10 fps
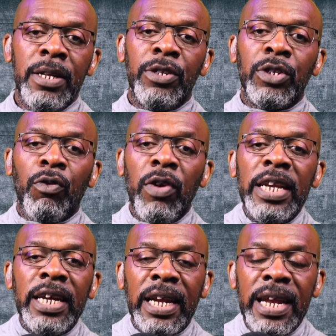
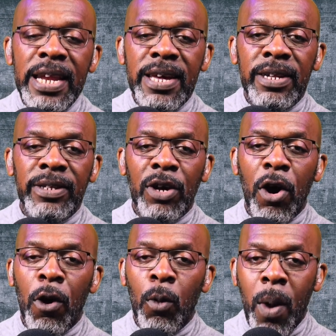Screen cleaners
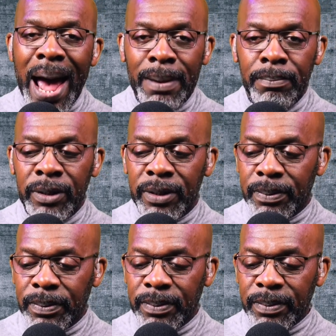or wipes.
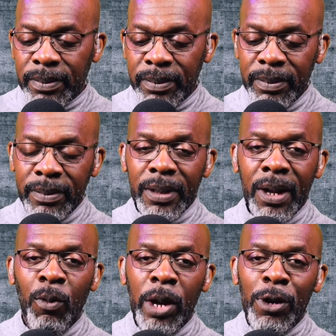
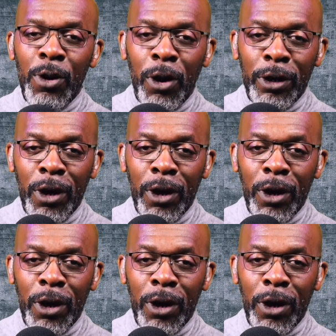When you go on